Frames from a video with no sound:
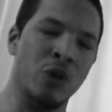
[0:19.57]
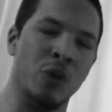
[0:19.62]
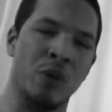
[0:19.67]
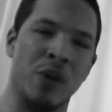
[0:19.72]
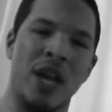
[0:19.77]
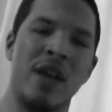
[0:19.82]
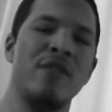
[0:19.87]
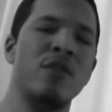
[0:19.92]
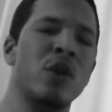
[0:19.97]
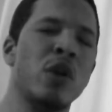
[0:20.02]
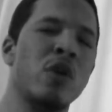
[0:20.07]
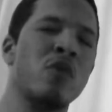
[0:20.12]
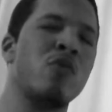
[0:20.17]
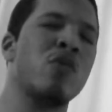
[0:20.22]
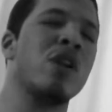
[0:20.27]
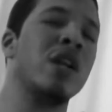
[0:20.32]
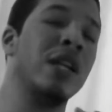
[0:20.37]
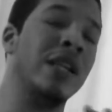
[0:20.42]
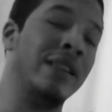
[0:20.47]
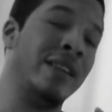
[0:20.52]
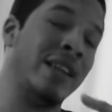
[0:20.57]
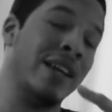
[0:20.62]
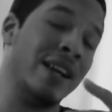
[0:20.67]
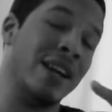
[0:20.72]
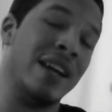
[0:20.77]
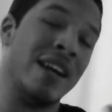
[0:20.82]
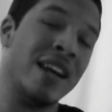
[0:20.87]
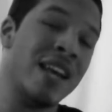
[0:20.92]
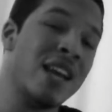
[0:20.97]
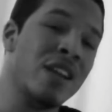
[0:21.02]
low-life shit stains
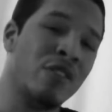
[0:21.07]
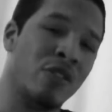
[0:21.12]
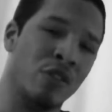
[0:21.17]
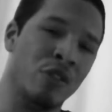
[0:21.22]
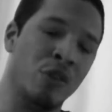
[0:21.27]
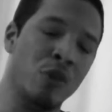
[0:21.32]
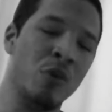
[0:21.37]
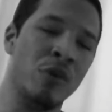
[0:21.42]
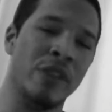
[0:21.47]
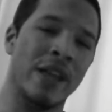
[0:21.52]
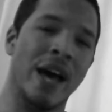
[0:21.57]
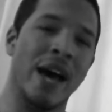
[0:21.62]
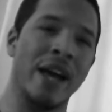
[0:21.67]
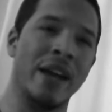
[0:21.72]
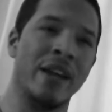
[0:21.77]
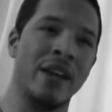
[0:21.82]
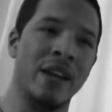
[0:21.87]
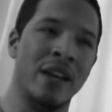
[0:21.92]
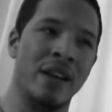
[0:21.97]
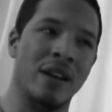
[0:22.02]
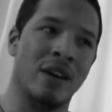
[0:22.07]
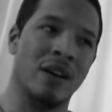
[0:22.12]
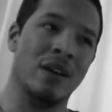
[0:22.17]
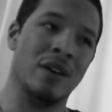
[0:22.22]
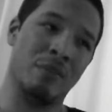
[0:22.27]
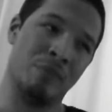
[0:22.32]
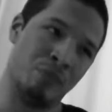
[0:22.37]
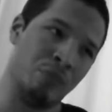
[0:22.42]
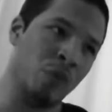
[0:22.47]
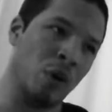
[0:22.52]
that infest YouTube every
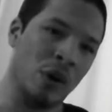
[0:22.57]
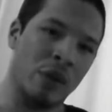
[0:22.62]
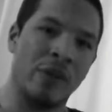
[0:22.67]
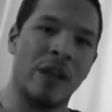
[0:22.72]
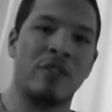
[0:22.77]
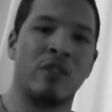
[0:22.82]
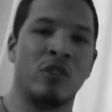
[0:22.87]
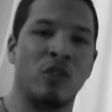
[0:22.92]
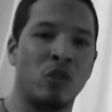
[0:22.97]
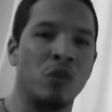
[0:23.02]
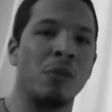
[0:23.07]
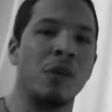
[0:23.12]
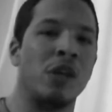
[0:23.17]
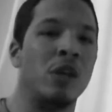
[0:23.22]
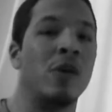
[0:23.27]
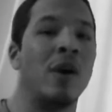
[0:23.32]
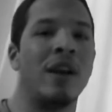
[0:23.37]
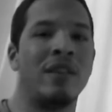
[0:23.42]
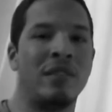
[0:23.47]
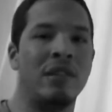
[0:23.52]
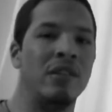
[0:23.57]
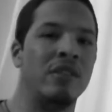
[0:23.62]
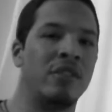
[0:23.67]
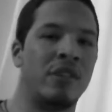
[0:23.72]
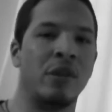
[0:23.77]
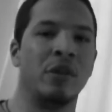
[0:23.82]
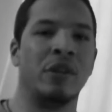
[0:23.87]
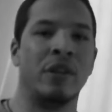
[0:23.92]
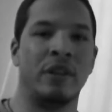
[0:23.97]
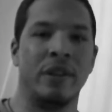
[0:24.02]
day. We
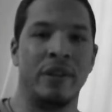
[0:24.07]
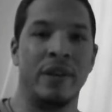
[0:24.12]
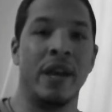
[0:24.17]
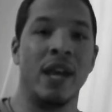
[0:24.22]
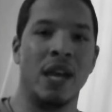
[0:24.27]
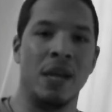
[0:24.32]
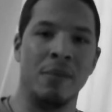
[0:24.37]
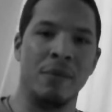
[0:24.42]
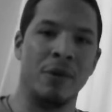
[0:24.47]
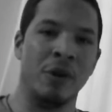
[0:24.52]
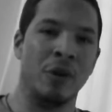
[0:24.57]
did it.